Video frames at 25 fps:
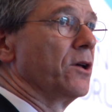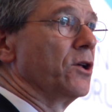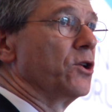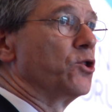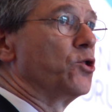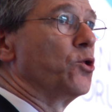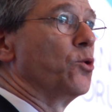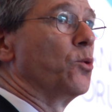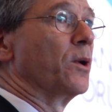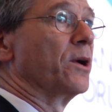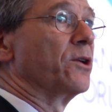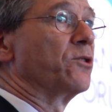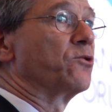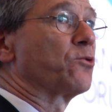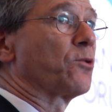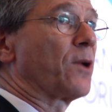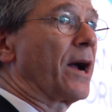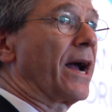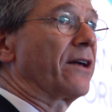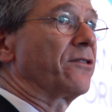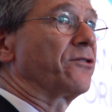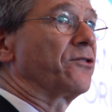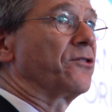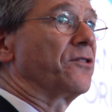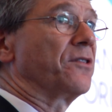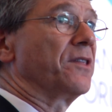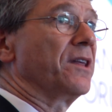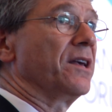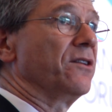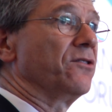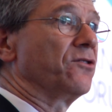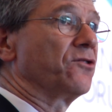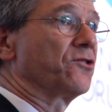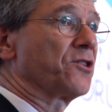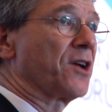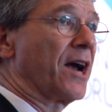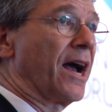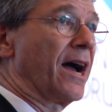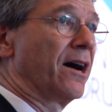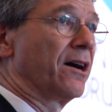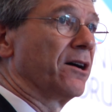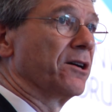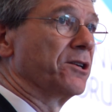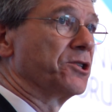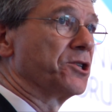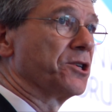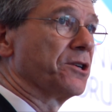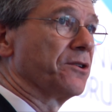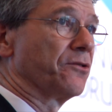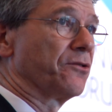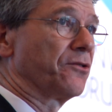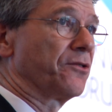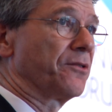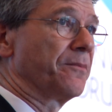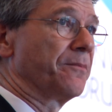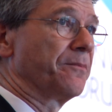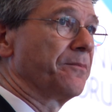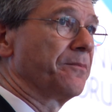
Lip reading: to address these challenges.